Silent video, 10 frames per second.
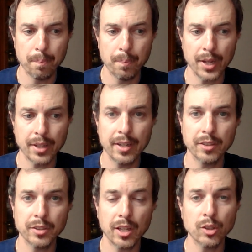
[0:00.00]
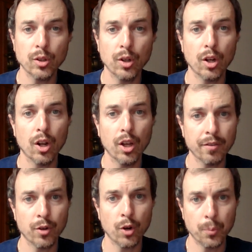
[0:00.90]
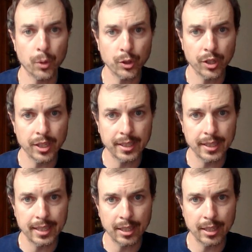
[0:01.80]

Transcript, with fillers: but there's also a lot of opportunity